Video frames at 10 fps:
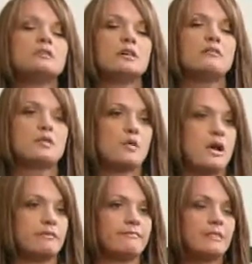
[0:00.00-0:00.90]
of the
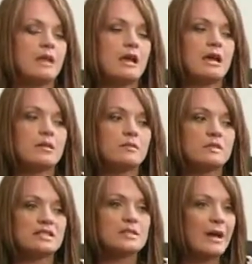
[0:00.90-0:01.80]
brain,
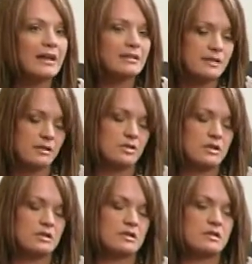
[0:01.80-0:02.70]
despite
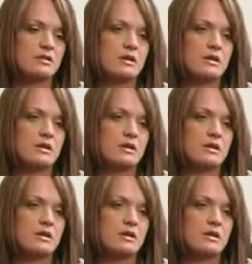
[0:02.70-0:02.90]
intelligence.